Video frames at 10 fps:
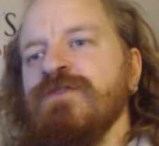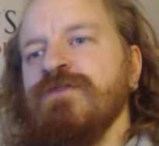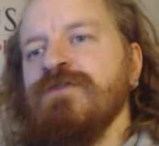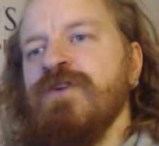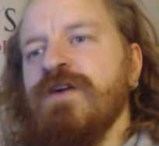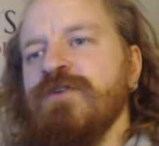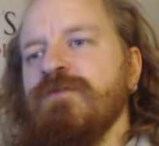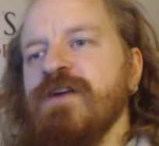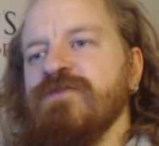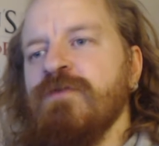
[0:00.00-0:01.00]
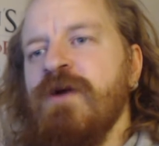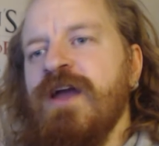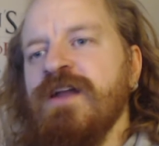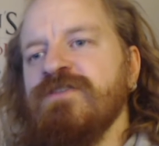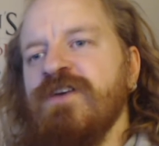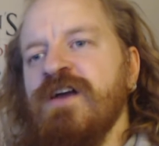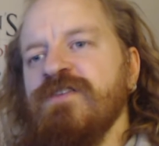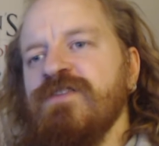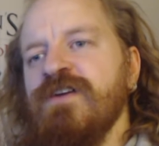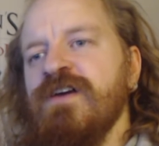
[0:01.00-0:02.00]
You have no maximum hand
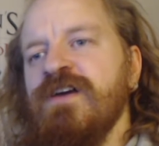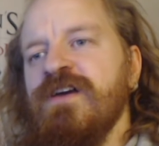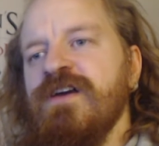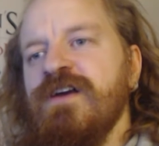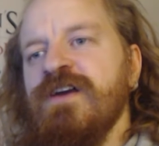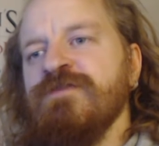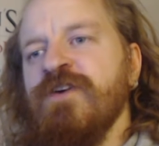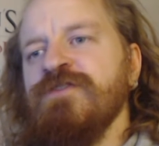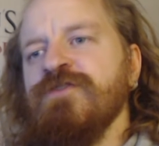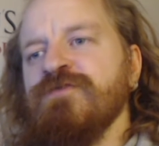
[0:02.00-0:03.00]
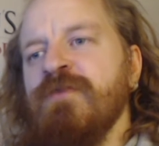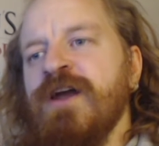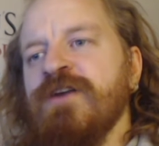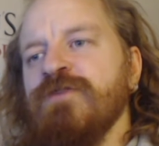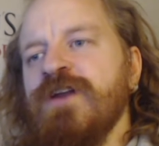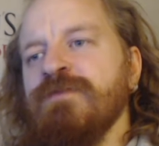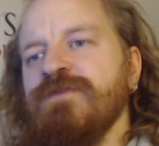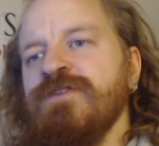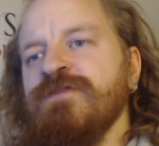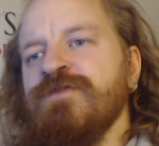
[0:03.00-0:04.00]
size. If unused mana would
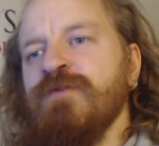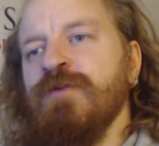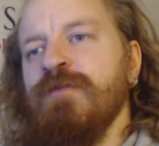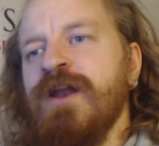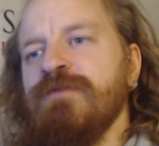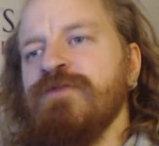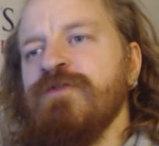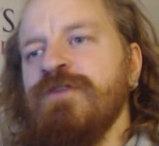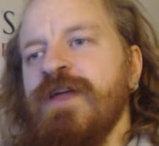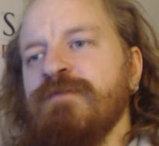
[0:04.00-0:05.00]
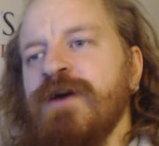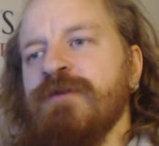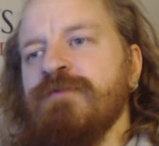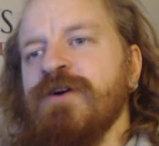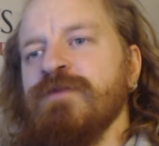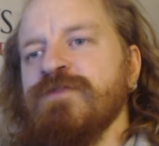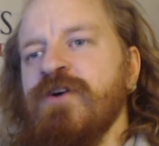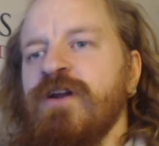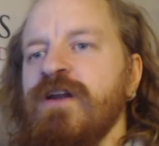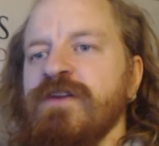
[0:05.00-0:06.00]
empty from your mana pool, that mana becomes
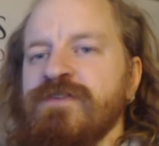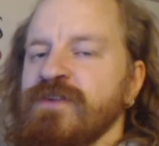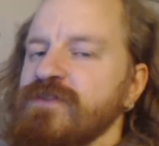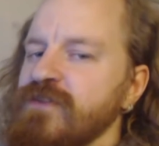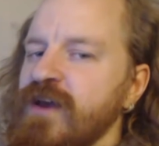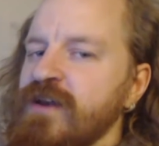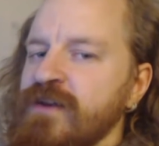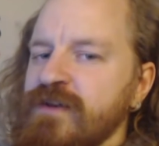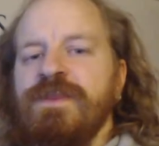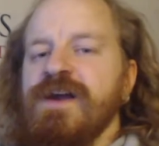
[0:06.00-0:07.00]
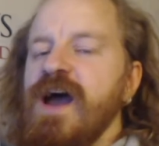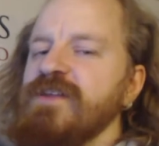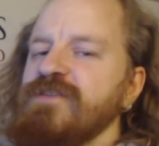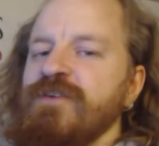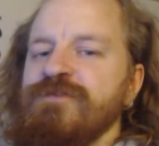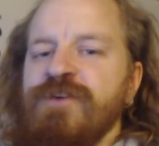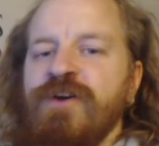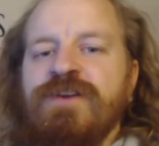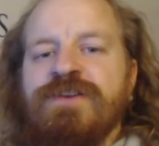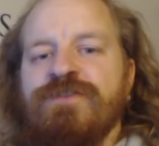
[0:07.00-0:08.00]
colorless instead. The cards of
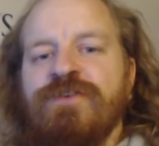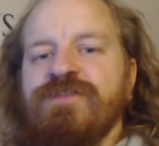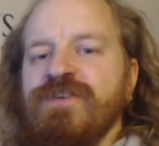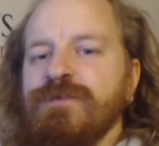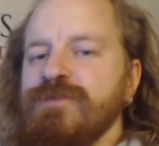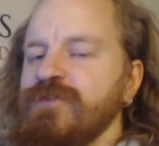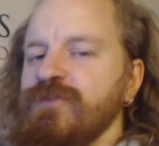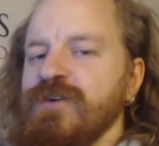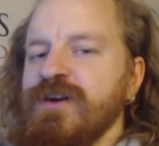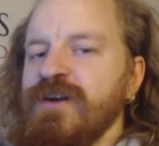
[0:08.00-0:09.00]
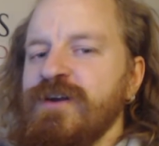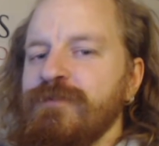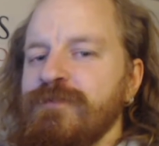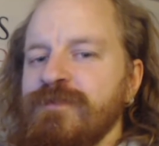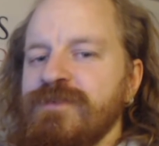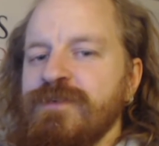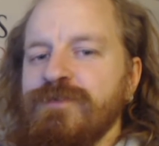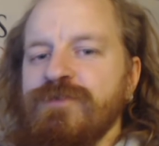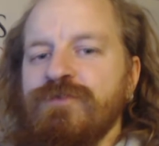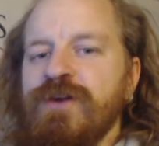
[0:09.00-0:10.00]
Journey into Nyx
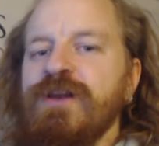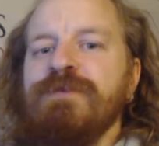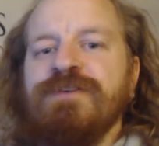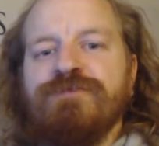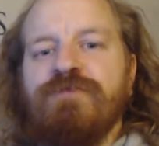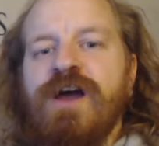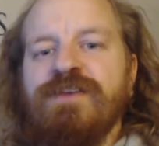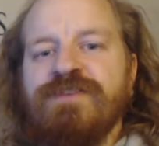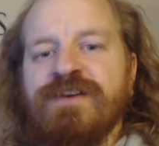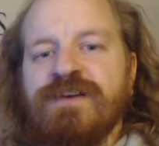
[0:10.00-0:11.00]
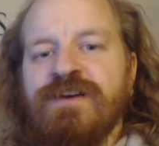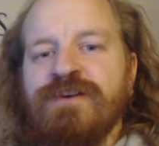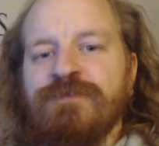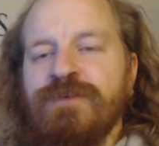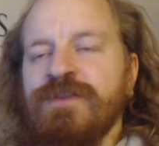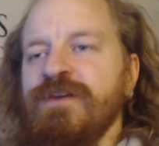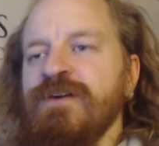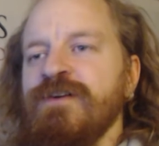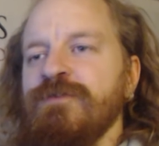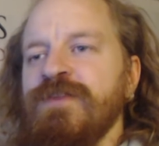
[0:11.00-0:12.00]
seems to really be surprising
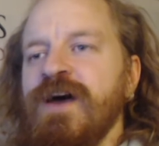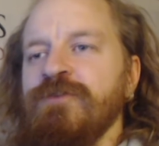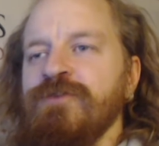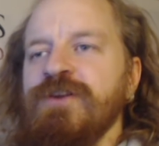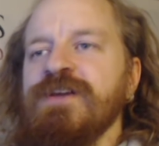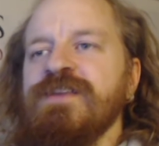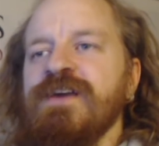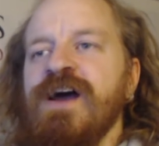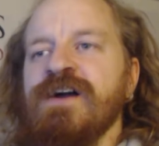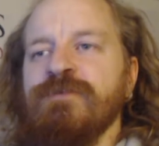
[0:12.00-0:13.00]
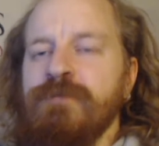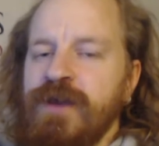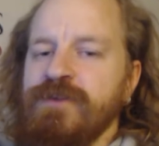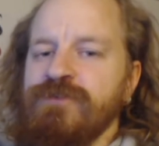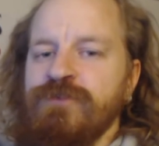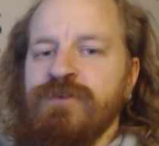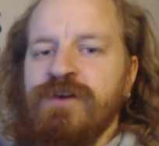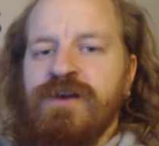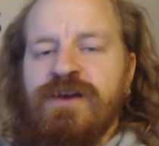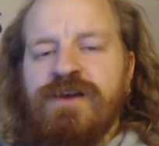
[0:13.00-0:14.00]
with how unique they are compared
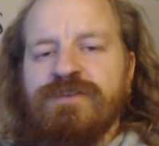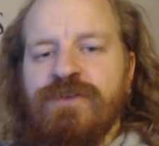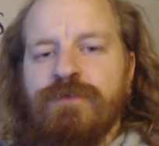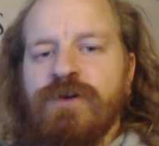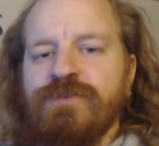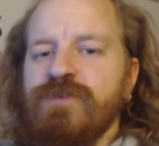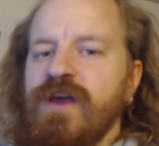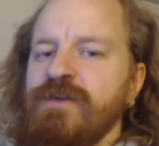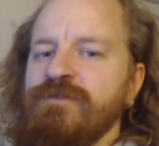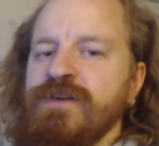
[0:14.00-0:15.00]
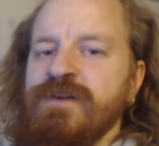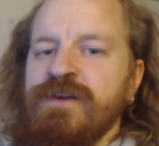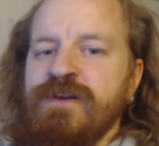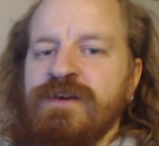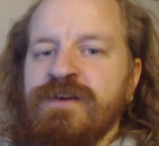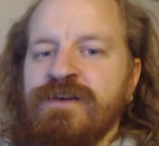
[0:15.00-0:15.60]
to the ones we have in